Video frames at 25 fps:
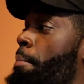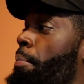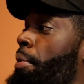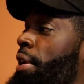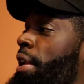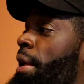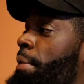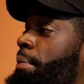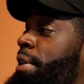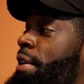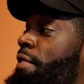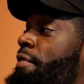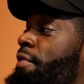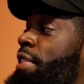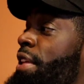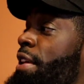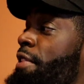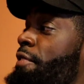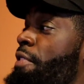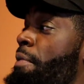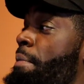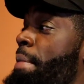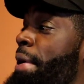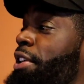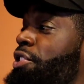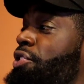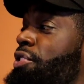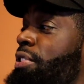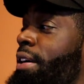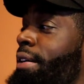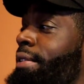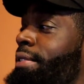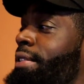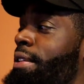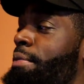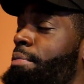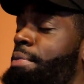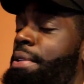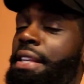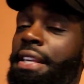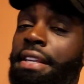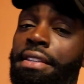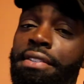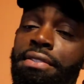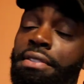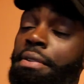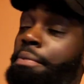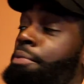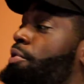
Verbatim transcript: but I'm giving the information out there because